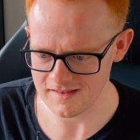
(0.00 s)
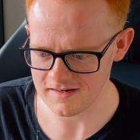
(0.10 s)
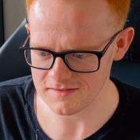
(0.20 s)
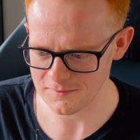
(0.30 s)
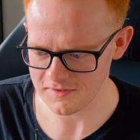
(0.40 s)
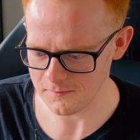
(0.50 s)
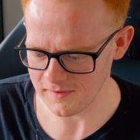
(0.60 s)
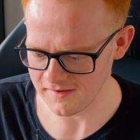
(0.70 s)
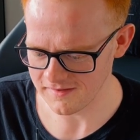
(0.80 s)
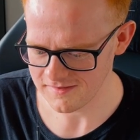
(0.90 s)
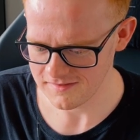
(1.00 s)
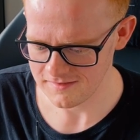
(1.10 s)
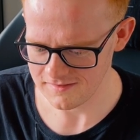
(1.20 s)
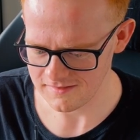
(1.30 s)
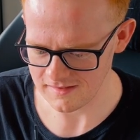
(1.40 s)
that is really weird
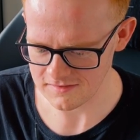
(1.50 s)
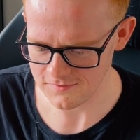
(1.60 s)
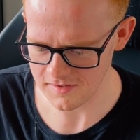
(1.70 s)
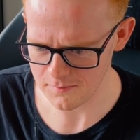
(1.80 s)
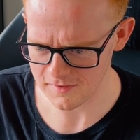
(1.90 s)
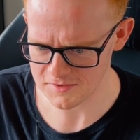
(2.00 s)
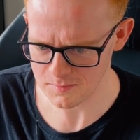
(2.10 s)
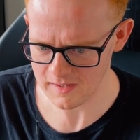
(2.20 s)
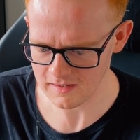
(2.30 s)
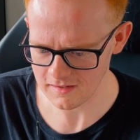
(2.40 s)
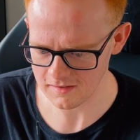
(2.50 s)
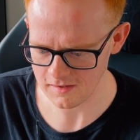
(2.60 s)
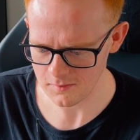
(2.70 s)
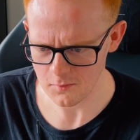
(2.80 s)
that's very weird japan I, I,